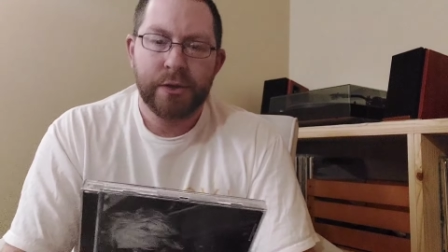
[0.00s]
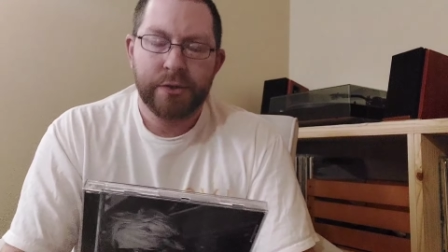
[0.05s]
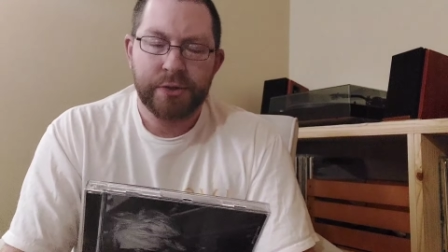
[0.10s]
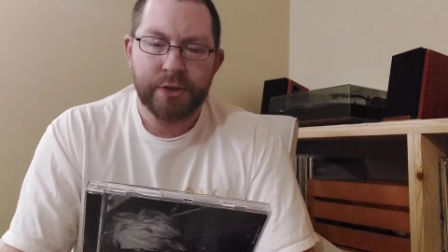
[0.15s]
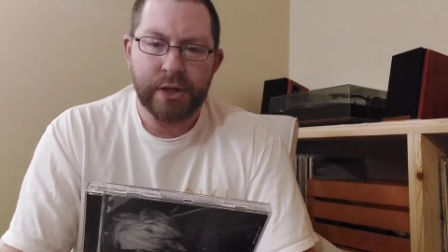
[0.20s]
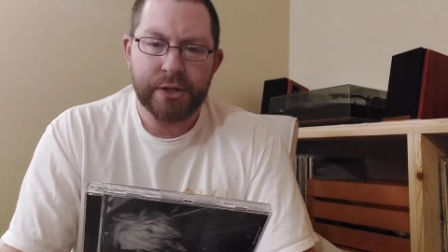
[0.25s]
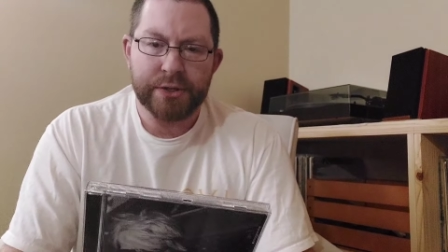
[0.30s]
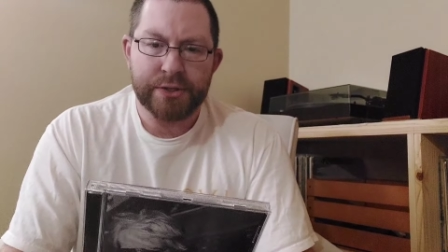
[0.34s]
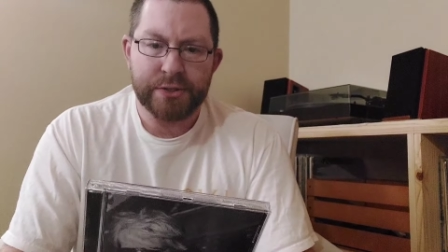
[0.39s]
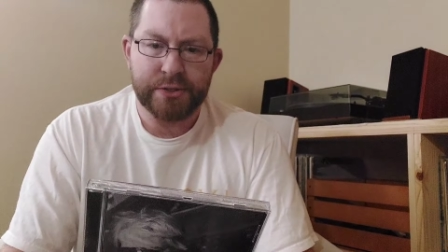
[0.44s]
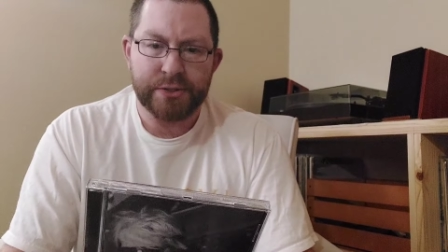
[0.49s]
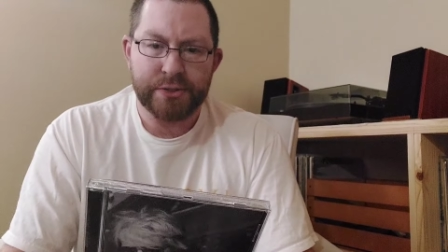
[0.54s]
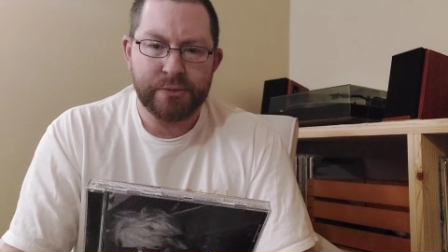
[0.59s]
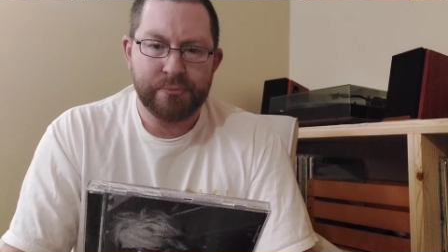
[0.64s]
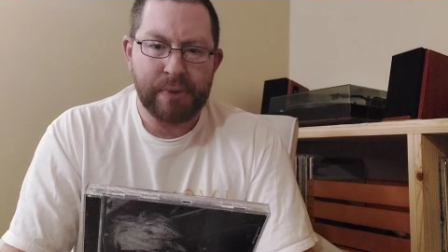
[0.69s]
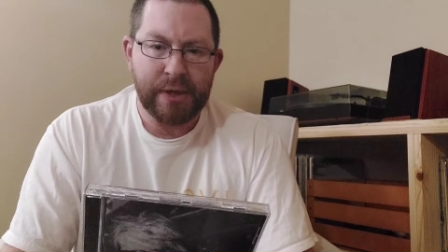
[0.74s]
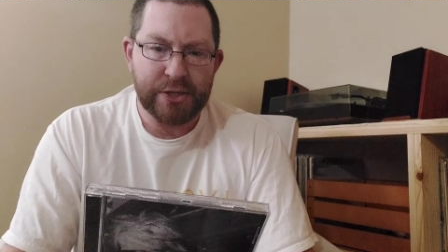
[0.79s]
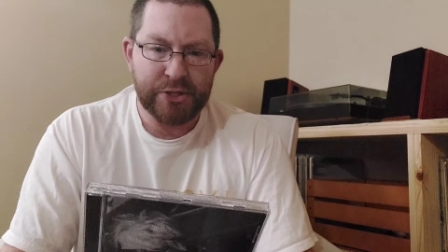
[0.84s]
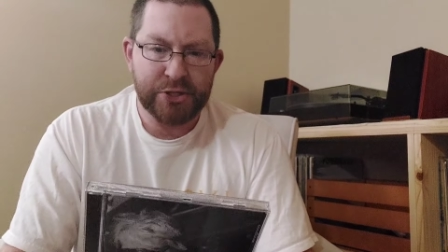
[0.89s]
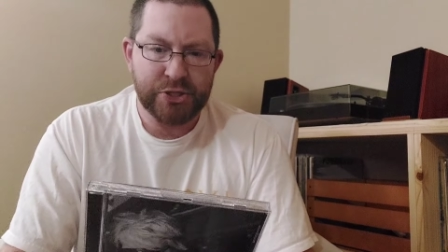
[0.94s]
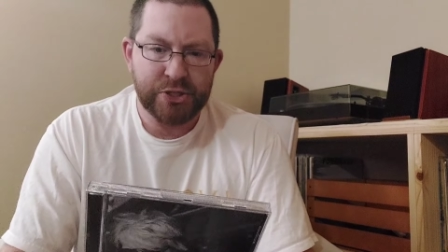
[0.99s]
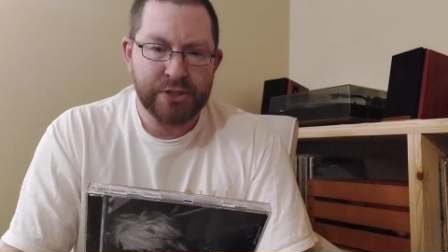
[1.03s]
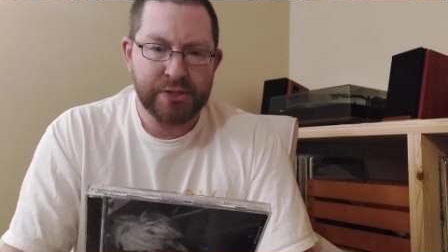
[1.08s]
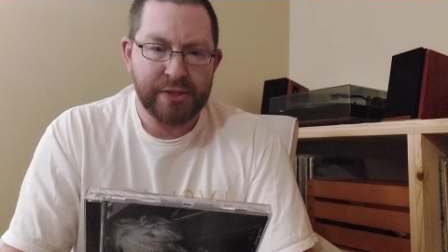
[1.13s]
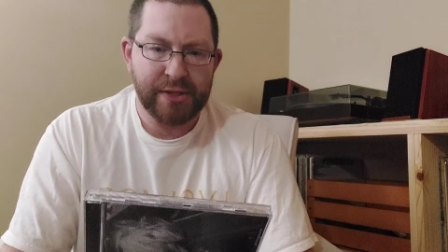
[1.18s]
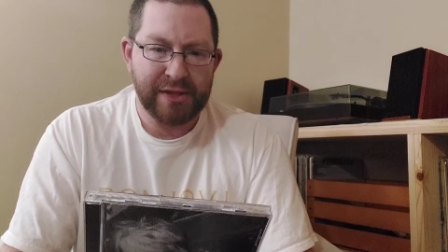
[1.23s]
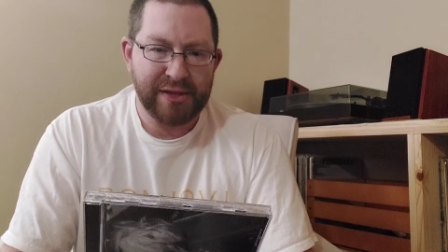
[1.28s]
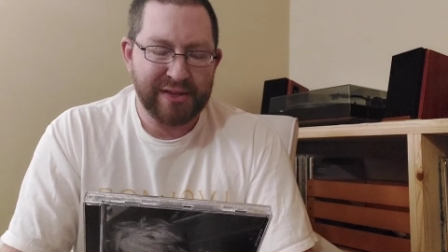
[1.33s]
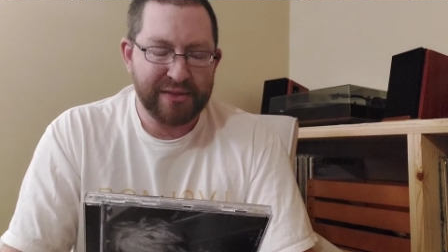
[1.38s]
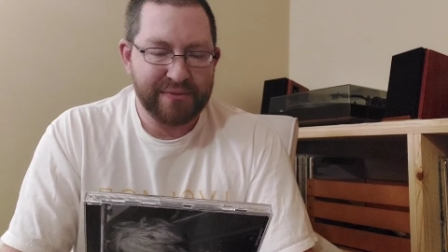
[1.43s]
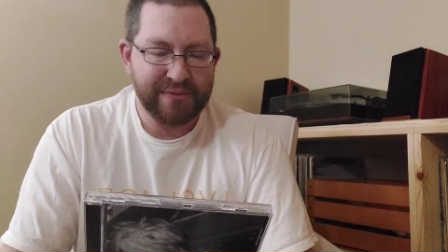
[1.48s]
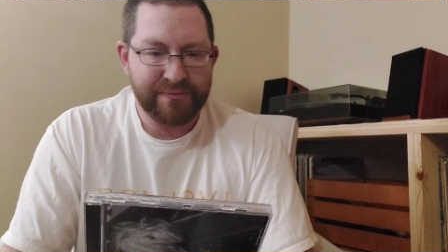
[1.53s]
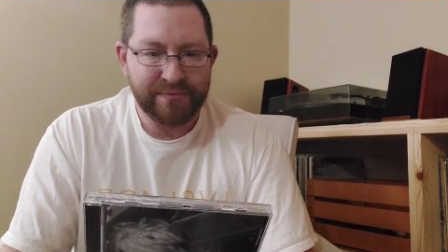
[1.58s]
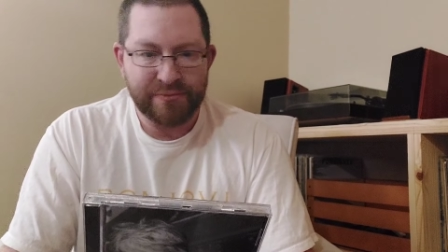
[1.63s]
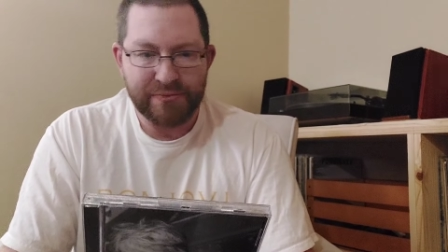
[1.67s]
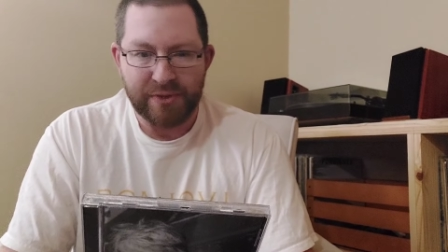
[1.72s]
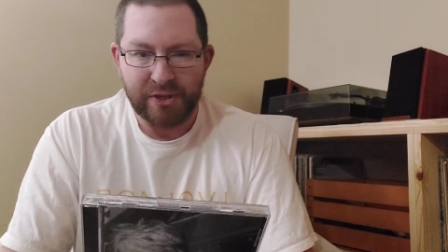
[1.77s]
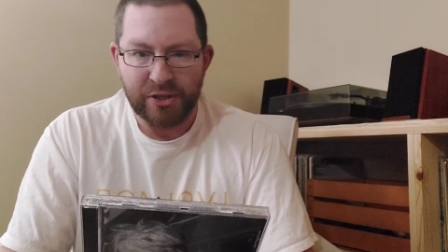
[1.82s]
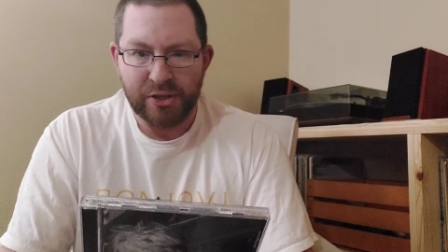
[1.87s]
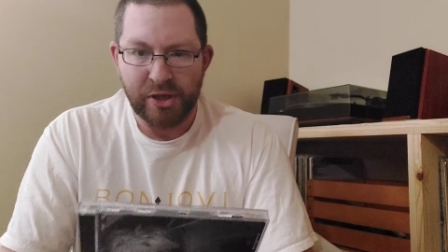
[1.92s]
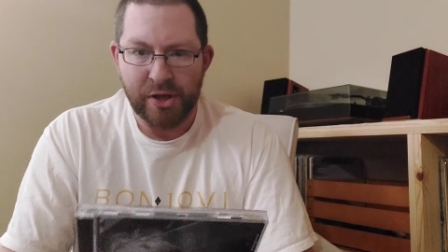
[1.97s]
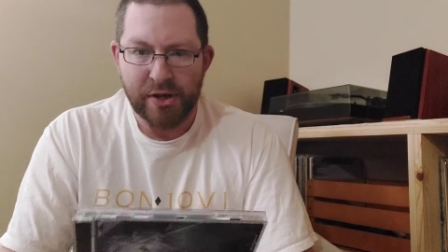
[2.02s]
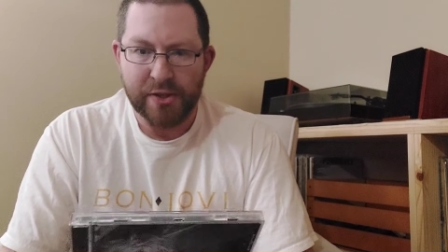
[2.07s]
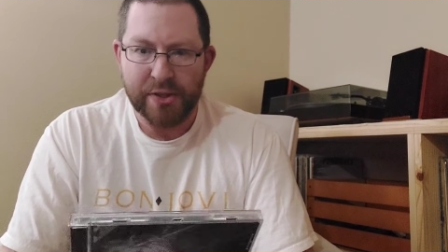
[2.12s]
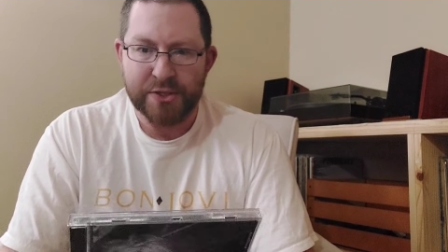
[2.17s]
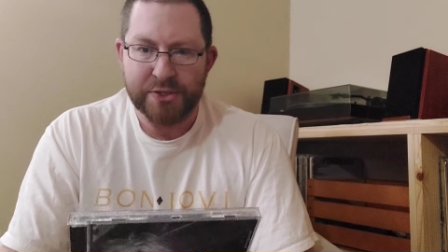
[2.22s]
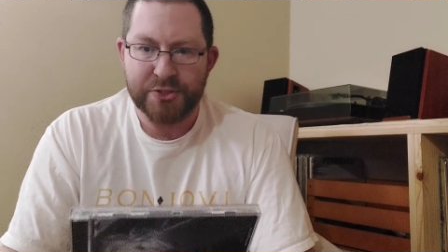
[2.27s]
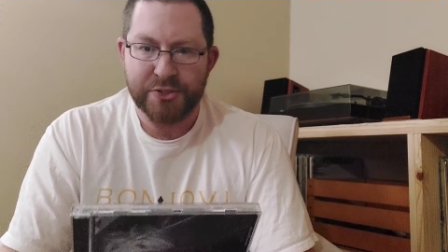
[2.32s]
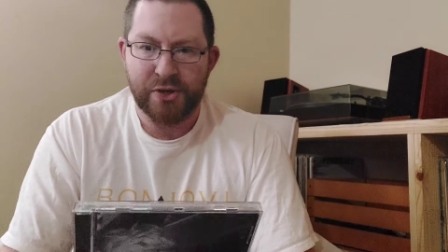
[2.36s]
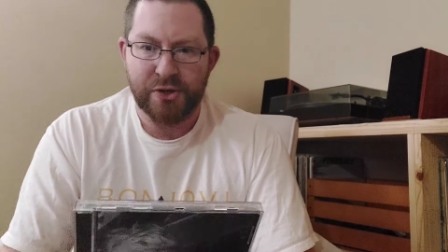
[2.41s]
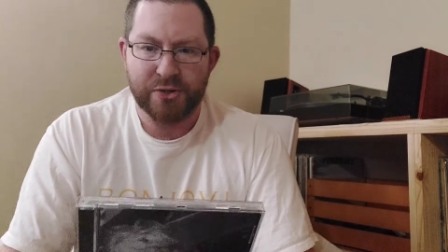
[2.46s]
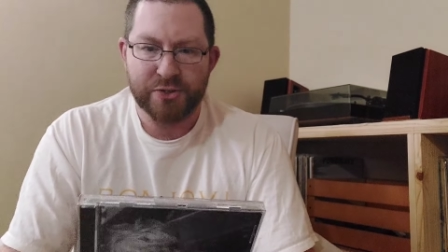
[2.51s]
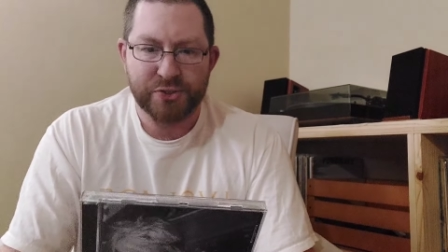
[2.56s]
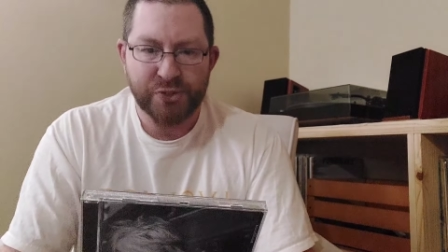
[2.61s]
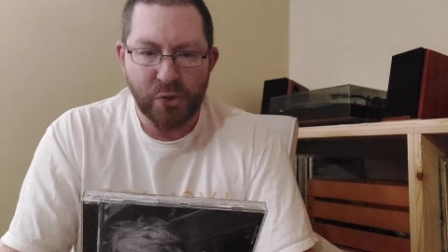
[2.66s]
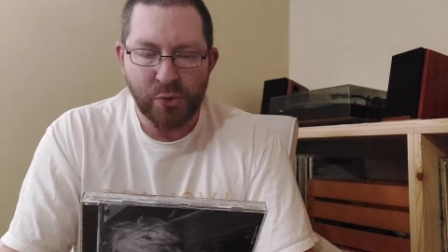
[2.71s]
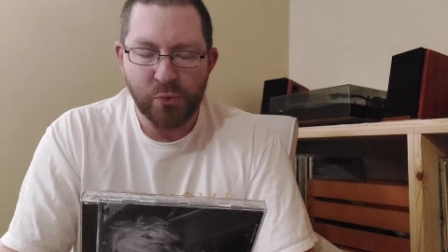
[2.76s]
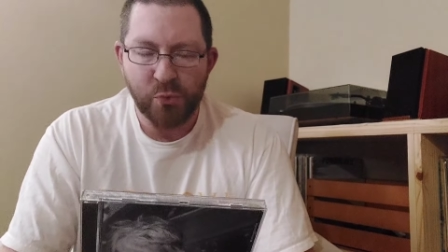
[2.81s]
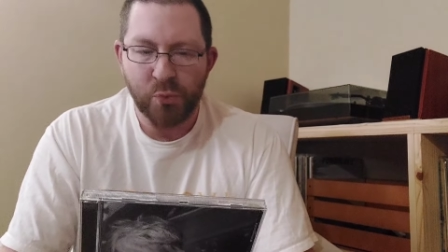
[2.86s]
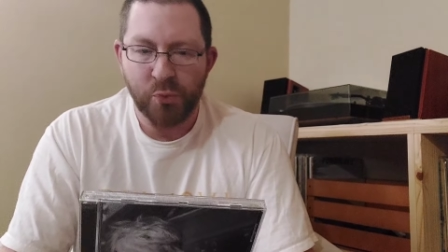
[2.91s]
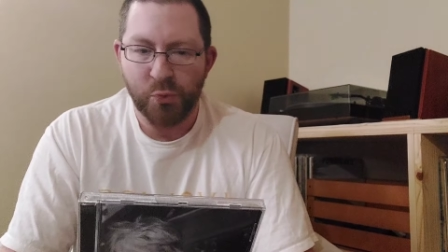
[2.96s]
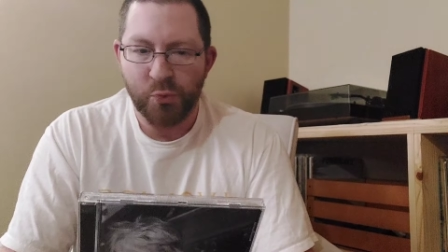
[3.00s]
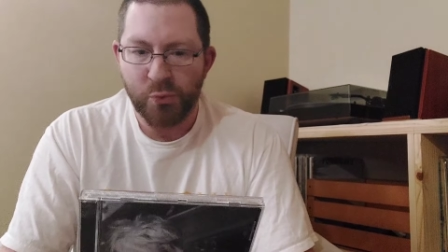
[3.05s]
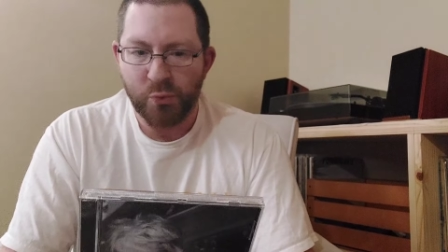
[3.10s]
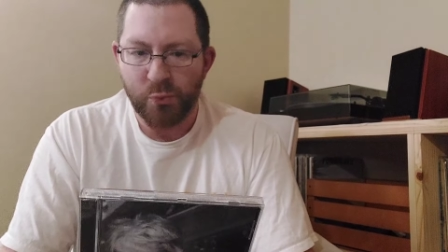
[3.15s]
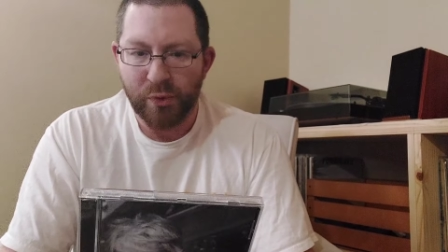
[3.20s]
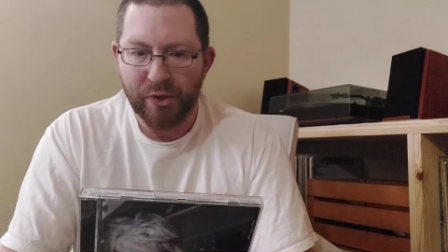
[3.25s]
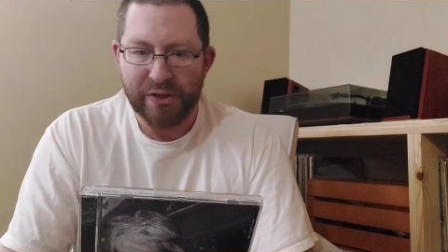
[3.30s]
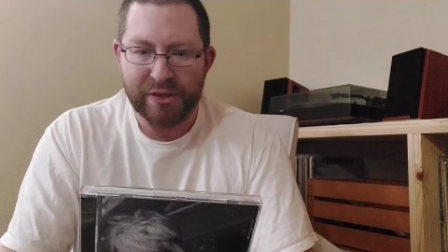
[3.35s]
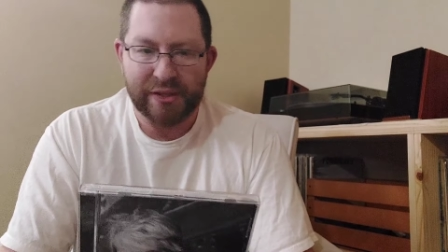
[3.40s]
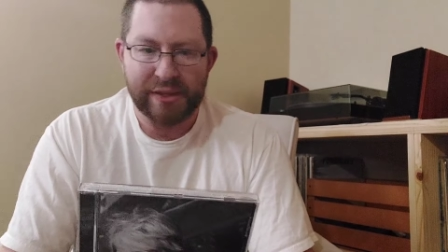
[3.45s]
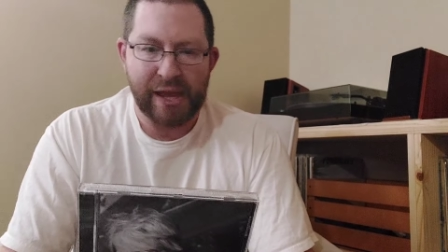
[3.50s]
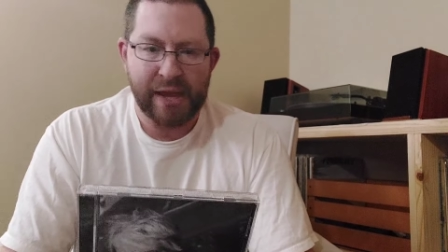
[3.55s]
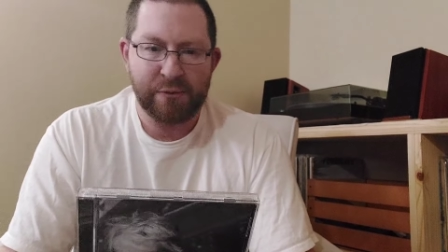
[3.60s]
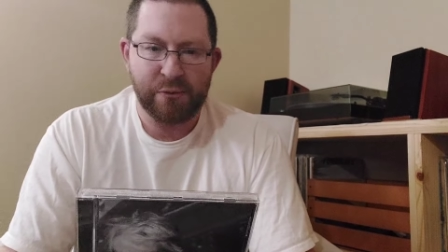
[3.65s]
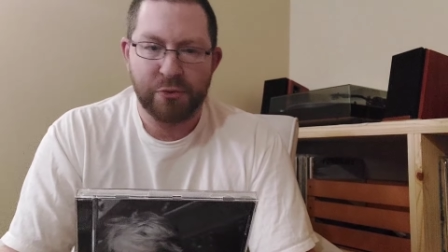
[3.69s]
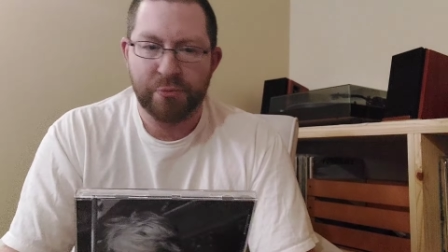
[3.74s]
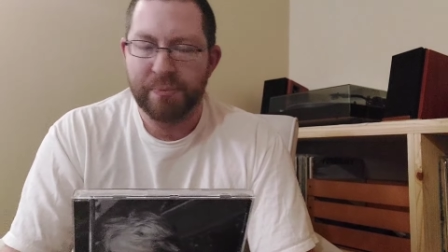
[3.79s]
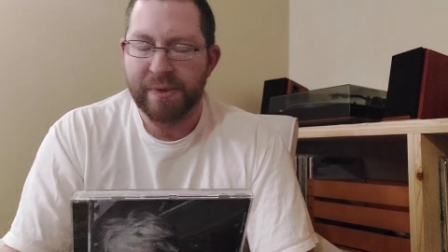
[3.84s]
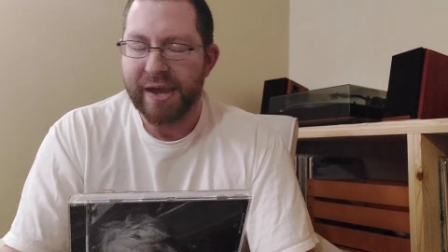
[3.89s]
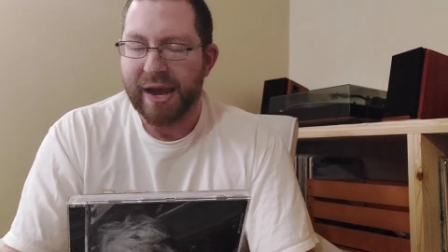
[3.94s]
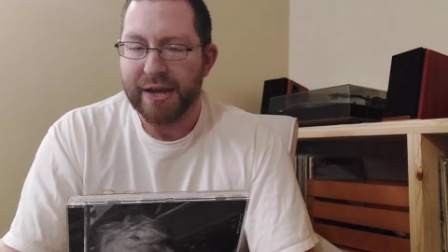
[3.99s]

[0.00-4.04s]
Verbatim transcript: Not to mention that a lot of these songs don't really land with me.